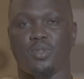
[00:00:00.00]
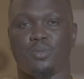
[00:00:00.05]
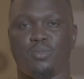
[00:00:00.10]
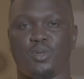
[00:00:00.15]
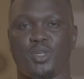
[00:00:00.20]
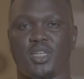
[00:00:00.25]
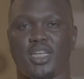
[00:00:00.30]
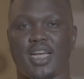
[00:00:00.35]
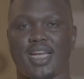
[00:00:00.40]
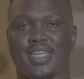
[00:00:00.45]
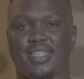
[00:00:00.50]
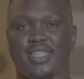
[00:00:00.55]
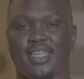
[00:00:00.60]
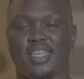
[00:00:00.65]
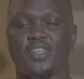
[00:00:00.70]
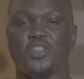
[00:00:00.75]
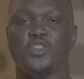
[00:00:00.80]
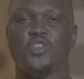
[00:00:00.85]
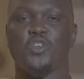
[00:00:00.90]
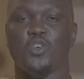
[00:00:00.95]
with Boni. I
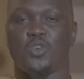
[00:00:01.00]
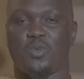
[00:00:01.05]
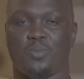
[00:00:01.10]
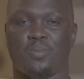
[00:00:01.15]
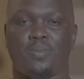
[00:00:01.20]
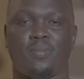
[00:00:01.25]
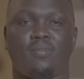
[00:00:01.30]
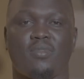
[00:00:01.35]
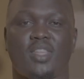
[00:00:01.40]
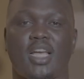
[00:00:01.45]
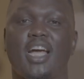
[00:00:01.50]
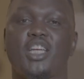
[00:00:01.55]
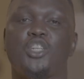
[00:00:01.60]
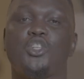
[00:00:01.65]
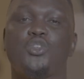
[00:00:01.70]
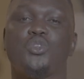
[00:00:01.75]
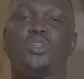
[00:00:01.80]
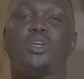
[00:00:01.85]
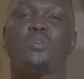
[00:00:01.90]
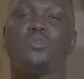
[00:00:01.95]
said, no, I
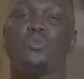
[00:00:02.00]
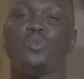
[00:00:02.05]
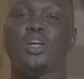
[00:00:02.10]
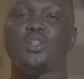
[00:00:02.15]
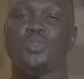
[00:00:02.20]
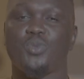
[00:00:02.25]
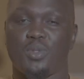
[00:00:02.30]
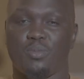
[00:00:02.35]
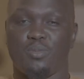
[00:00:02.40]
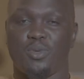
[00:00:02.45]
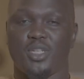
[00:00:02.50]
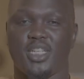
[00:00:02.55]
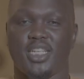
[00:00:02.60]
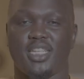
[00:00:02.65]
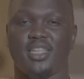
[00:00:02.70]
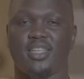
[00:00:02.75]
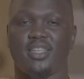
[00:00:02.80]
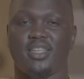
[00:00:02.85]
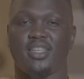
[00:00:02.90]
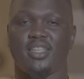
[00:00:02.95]
should have worked with
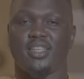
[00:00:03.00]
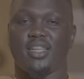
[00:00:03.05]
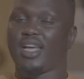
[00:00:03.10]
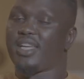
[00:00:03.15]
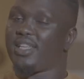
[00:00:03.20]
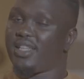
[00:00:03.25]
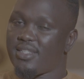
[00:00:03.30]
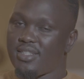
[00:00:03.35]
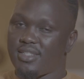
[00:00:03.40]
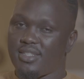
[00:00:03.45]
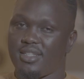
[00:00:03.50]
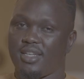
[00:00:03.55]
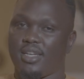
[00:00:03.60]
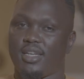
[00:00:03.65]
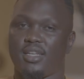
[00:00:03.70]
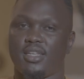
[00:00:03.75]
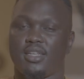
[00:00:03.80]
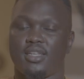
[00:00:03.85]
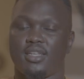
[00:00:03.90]
Boni like yesterday.